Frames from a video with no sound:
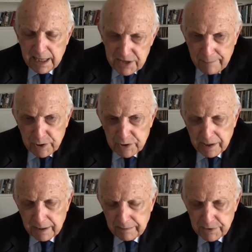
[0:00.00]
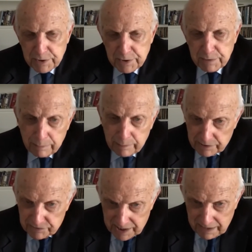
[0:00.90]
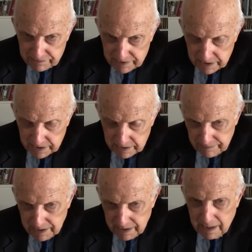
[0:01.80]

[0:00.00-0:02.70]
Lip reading: damaging to public safety.